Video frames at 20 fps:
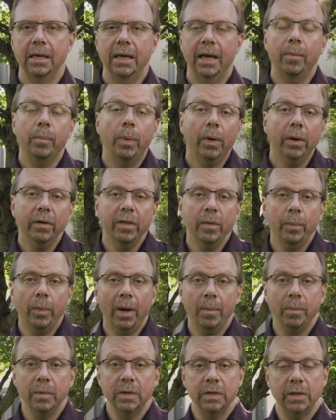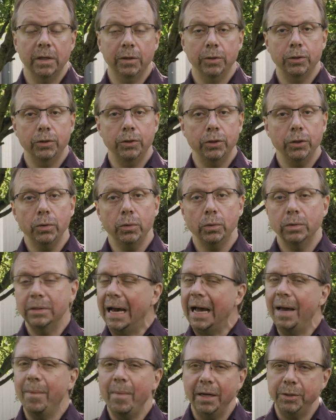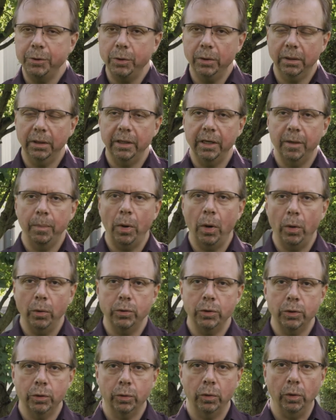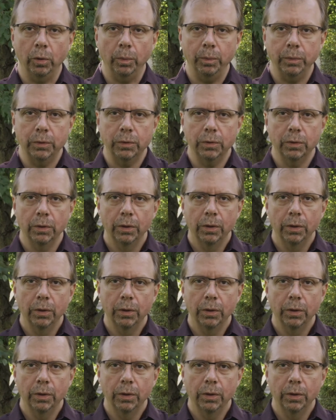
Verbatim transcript: and part of the problem is there's two diametrically opposed groups,